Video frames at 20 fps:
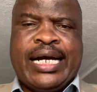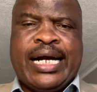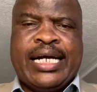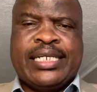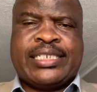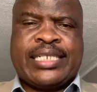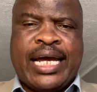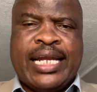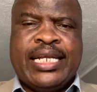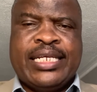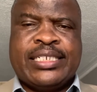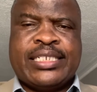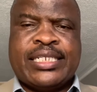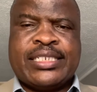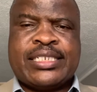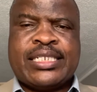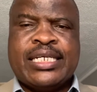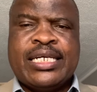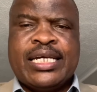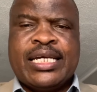
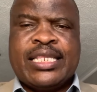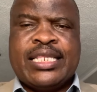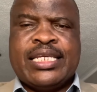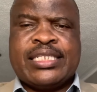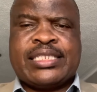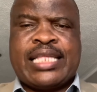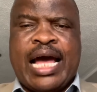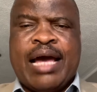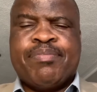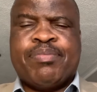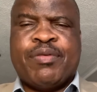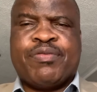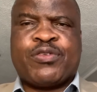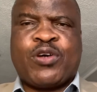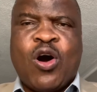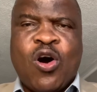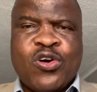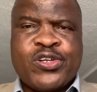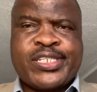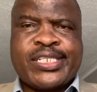challenges, this type of
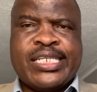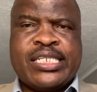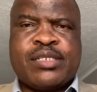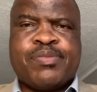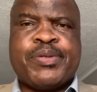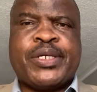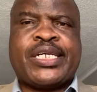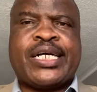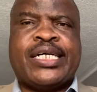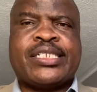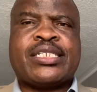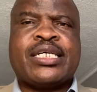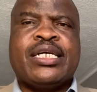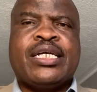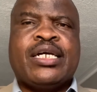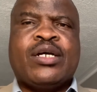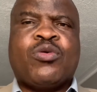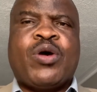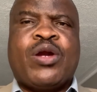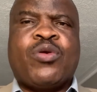causes, because
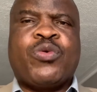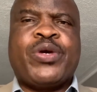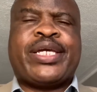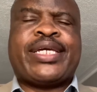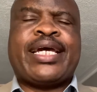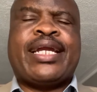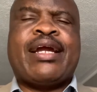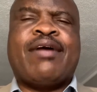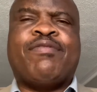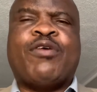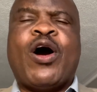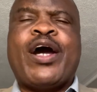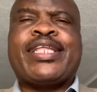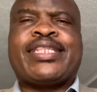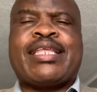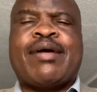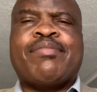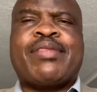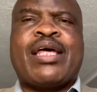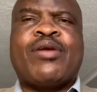when we can avoid
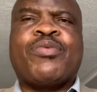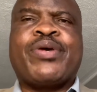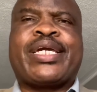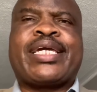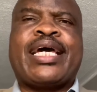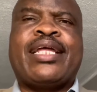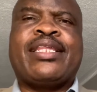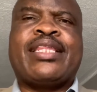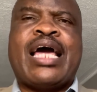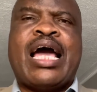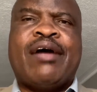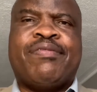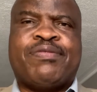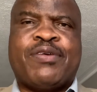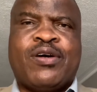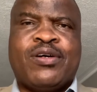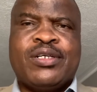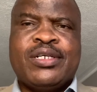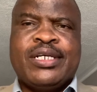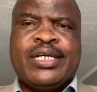them, then we can
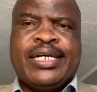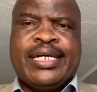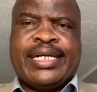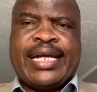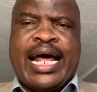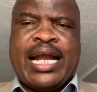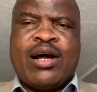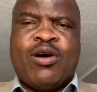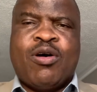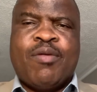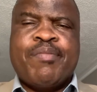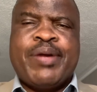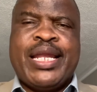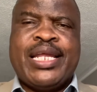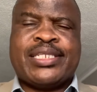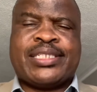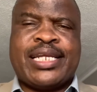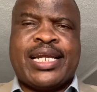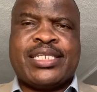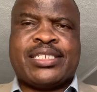therefore run our
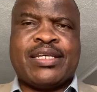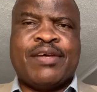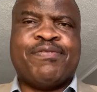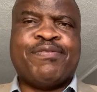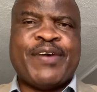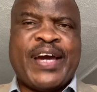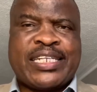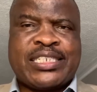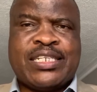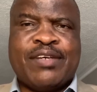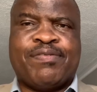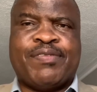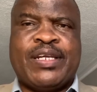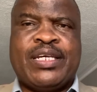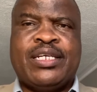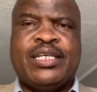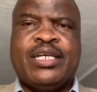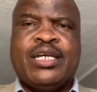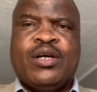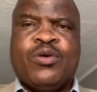ministries
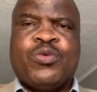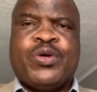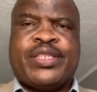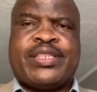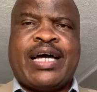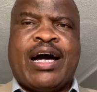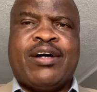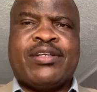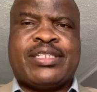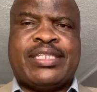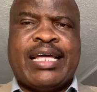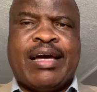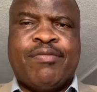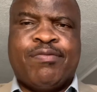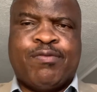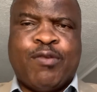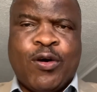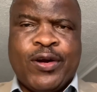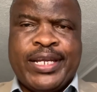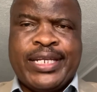effectively without them
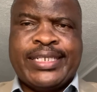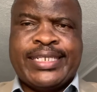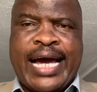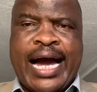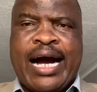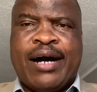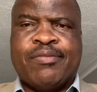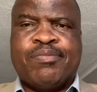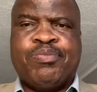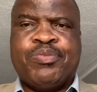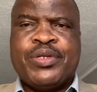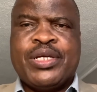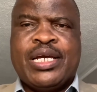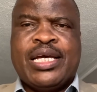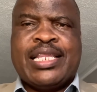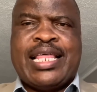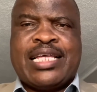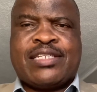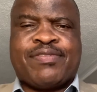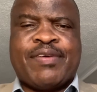falling down.
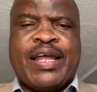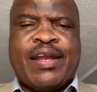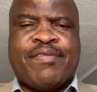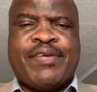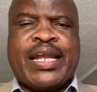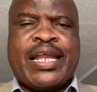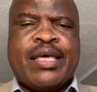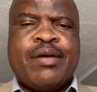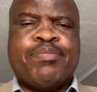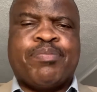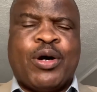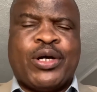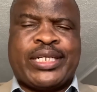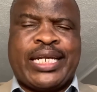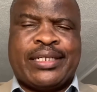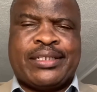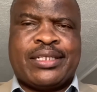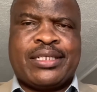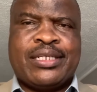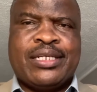That's very, very
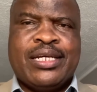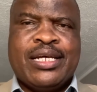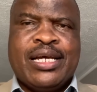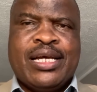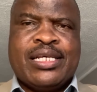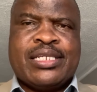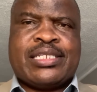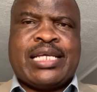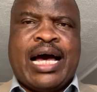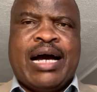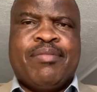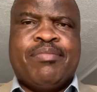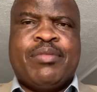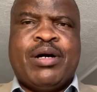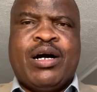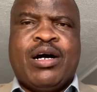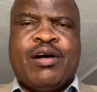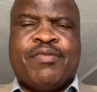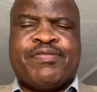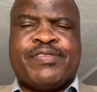important. Some
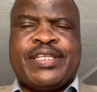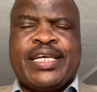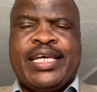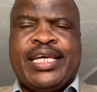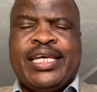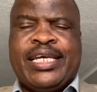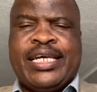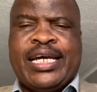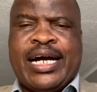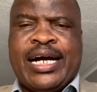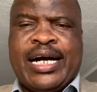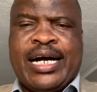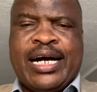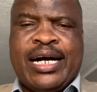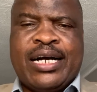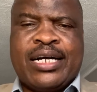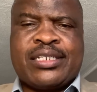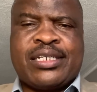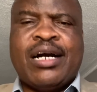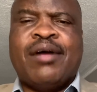of the
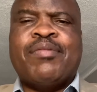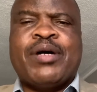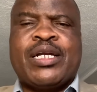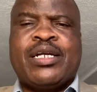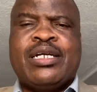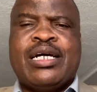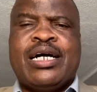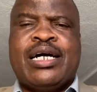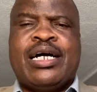common